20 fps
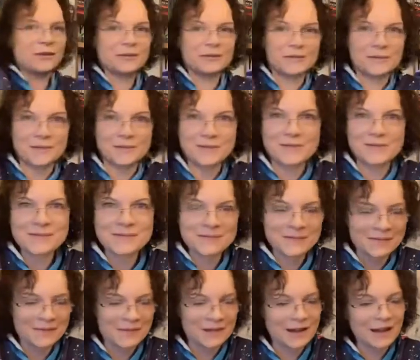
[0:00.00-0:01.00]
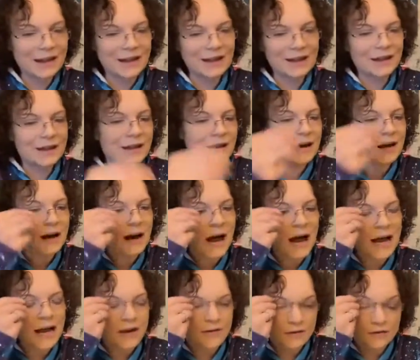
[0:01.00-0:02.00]
The next one's going to be
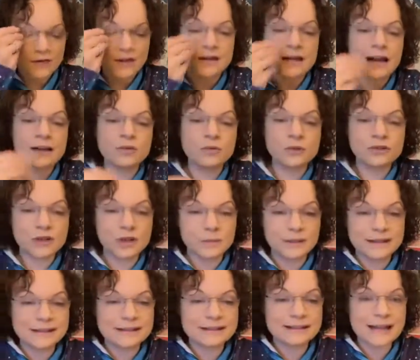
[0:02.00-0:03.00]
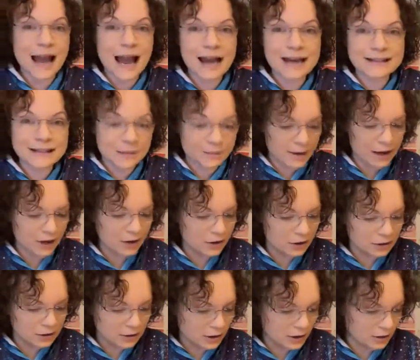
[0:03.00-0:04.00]
stacked parallel lines.
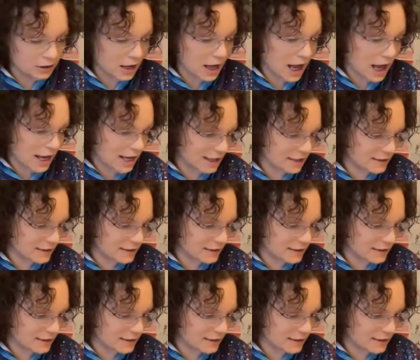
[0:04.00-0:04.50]
Okay.